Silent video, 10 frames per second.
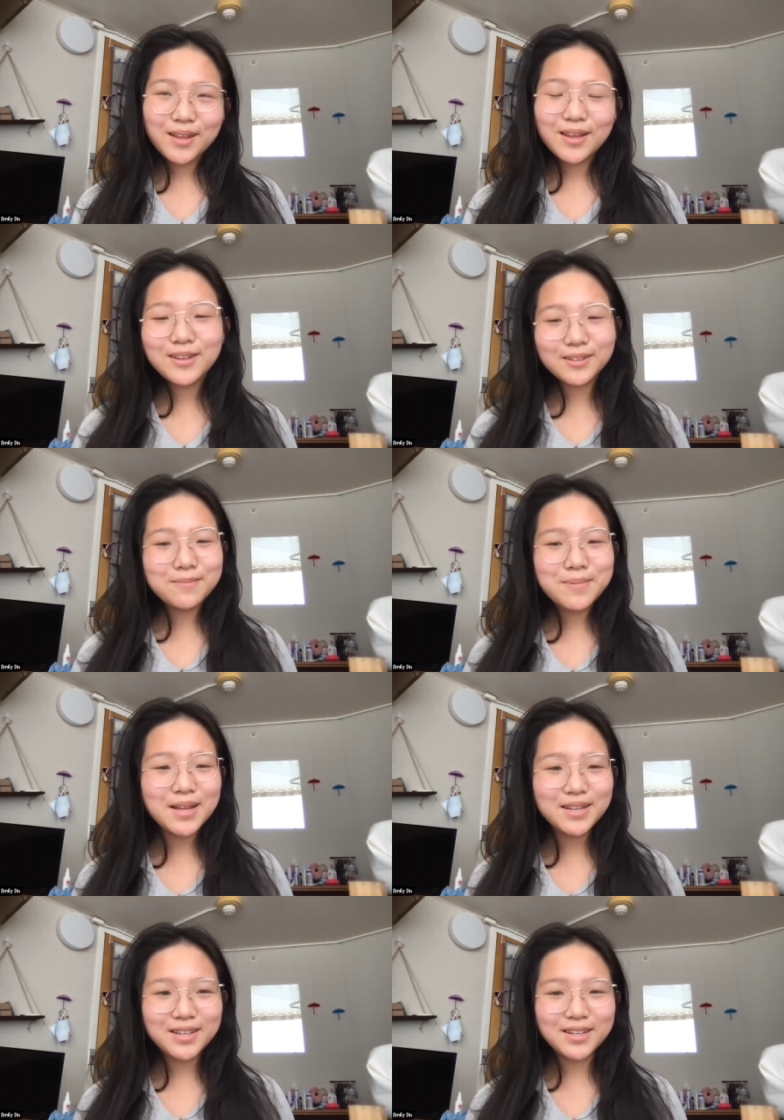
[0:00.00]
in your
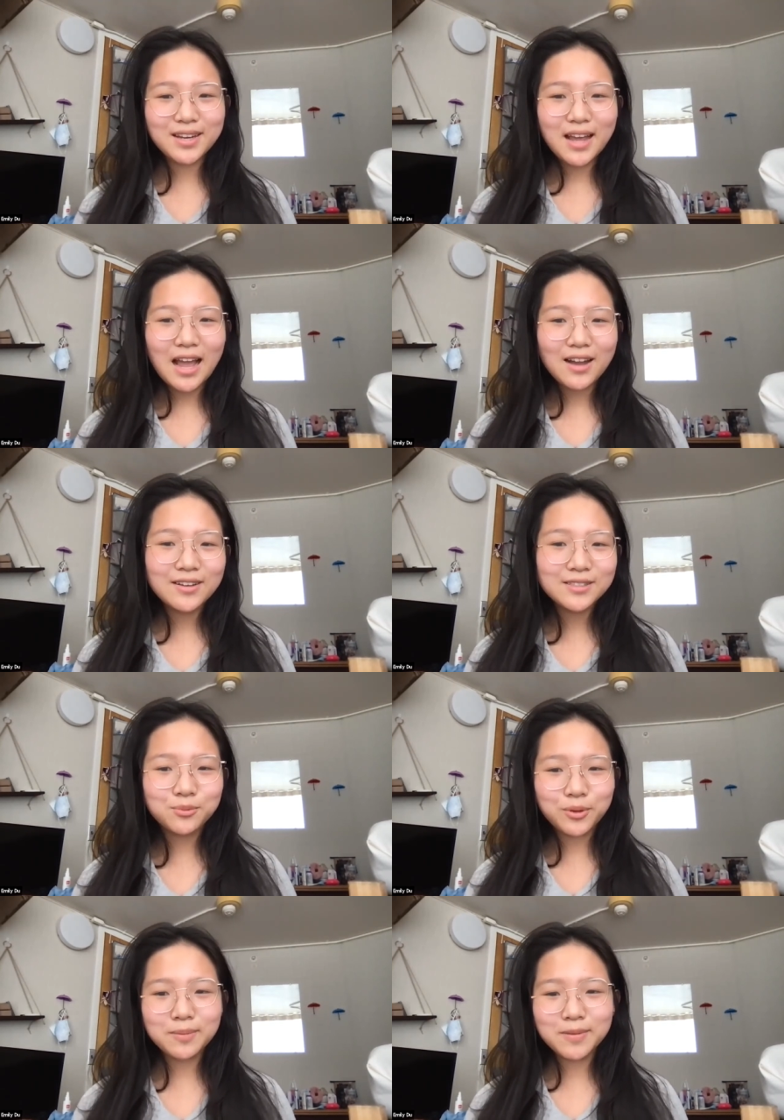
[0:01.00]
opinion how has
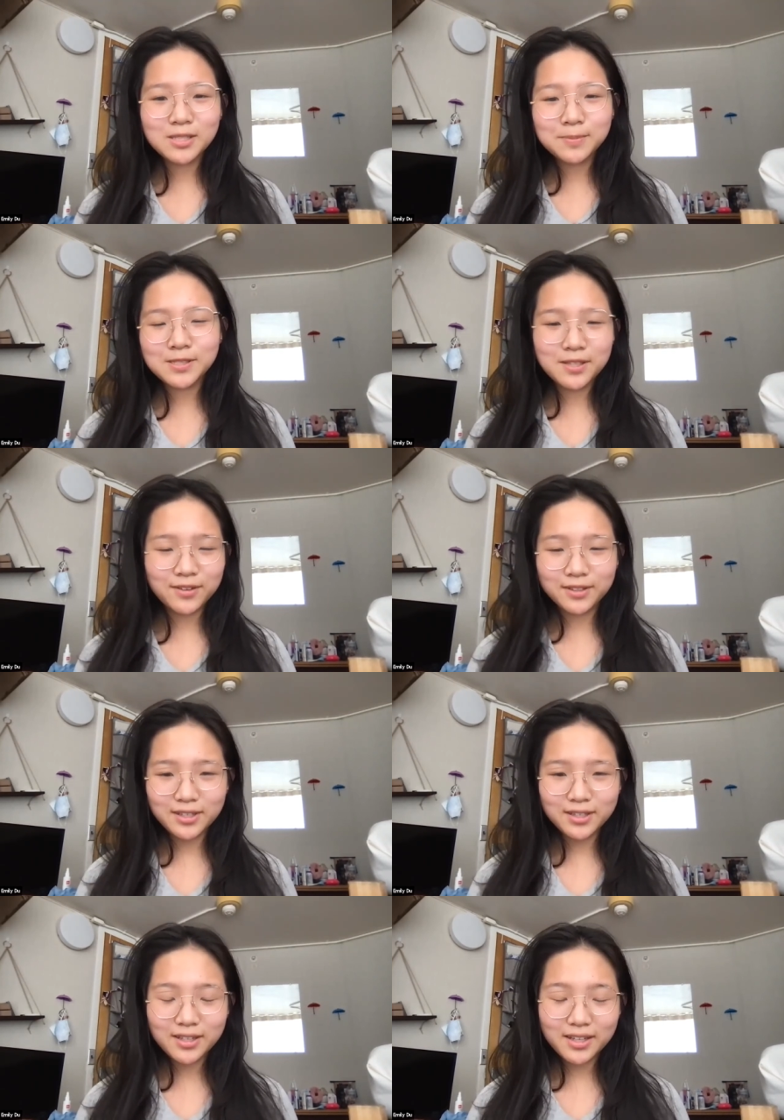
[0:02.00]
WCMA
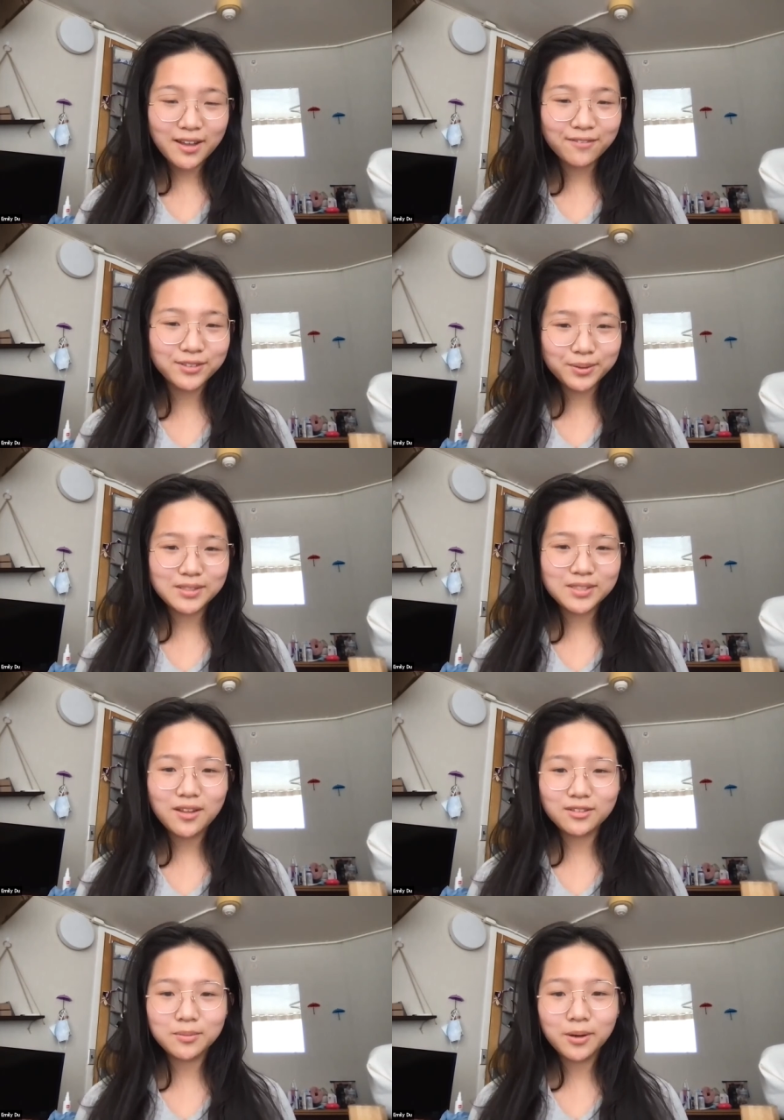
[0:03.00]
specifically like influenced
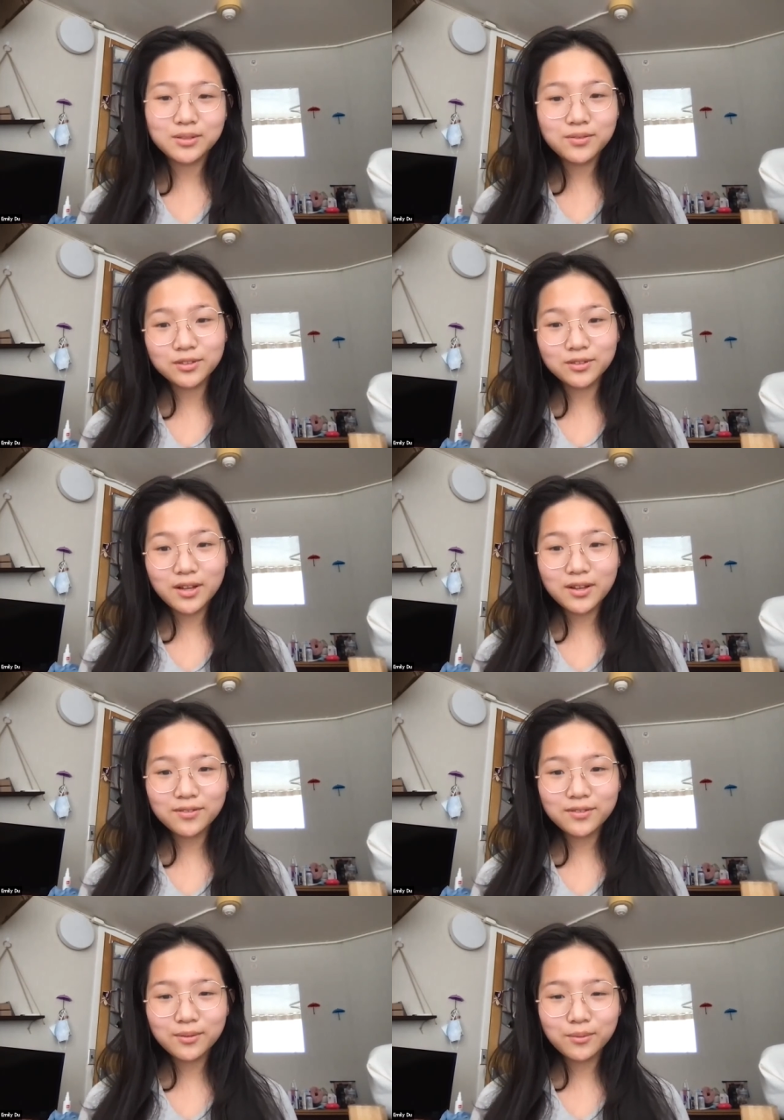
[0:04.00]
other parts of your
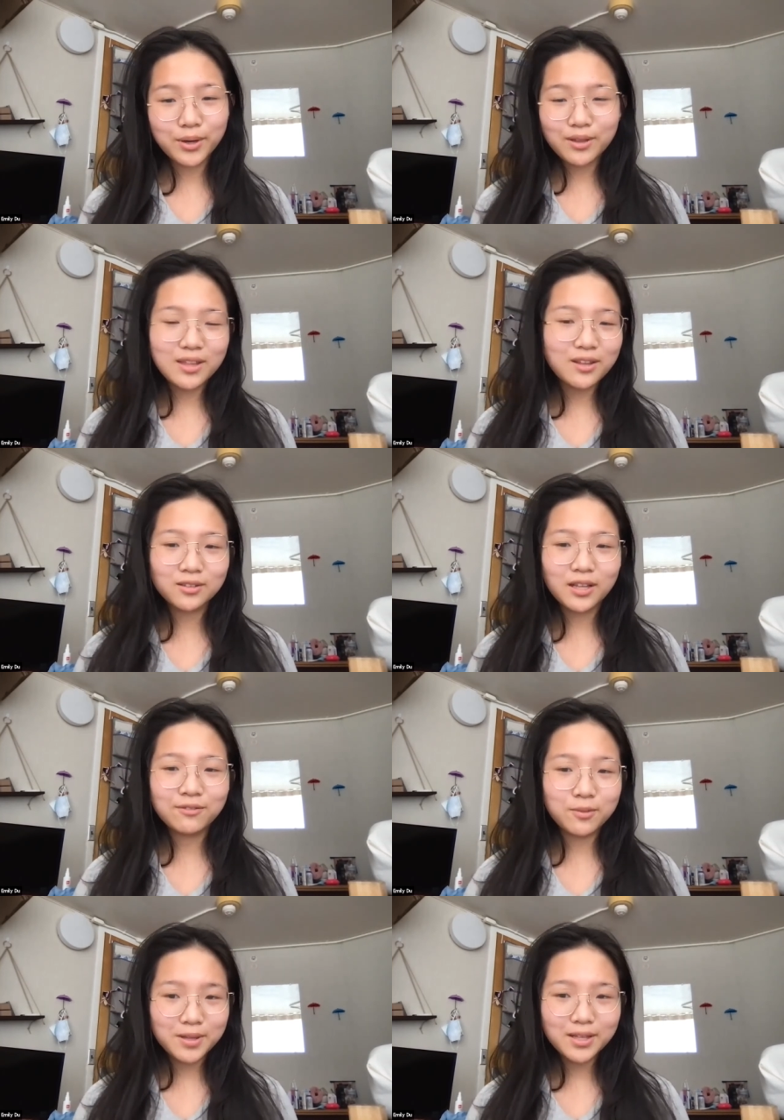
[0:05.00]
life what do you think your life
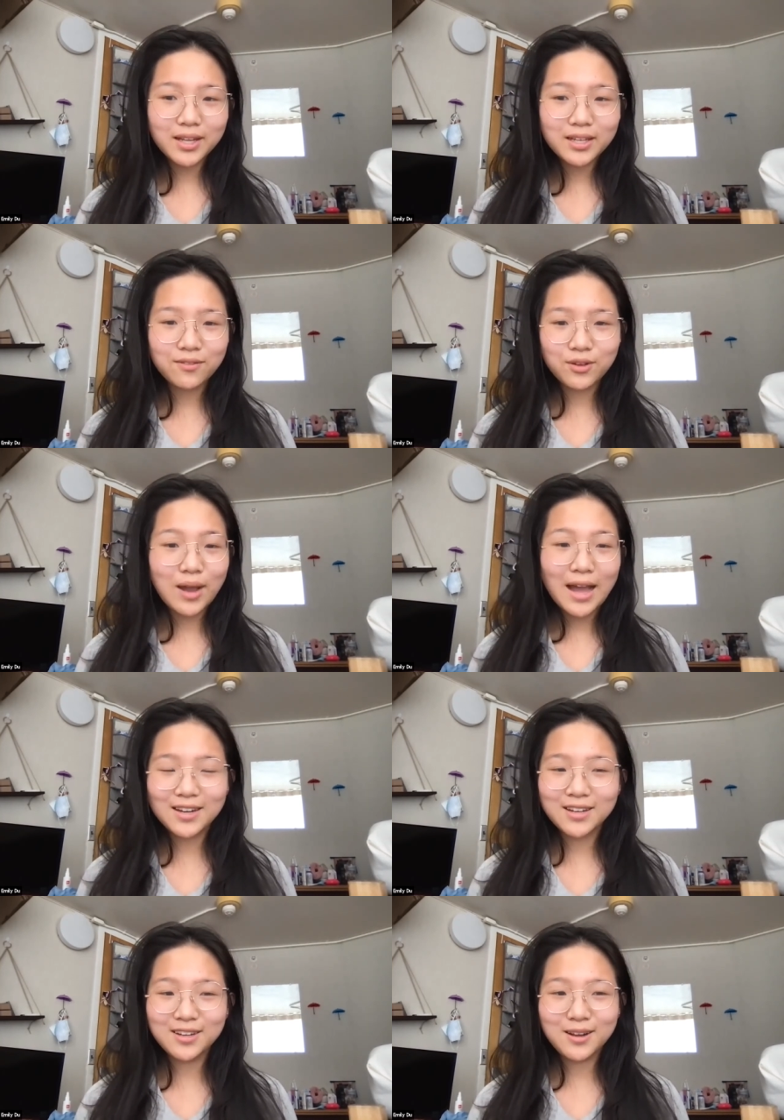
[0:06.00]
would be like if you
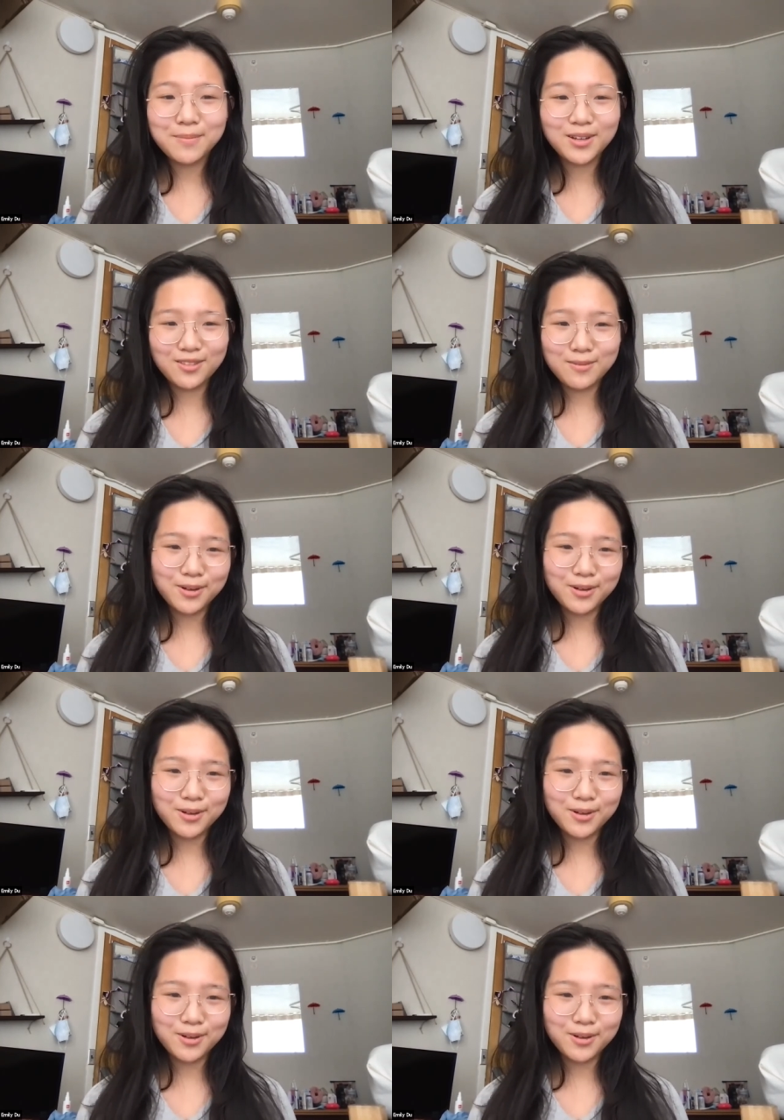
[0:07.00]
hadn't ended up here in the